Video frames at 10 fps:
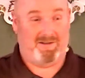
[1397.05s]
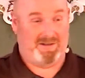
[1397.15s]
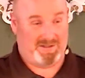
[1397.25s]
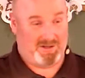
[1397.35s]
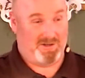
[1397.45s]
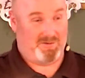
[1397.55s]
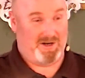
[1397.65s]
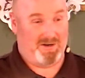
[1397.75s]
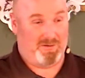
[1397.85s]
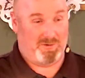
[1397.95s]
He saw the
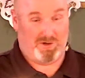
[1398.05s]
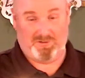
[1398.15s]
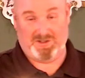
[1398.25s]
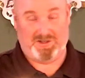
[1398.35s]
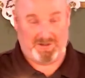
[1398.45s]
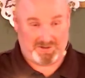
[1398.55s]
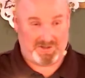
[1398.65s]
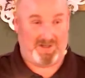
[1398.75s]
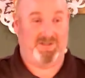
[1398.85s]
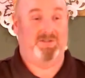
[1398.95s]
writing of the wall, which he didn't
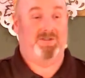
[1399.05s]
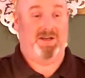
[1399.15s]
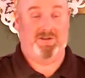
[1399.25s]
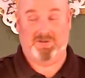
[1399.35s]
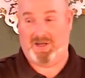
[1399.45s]
understand until Daniel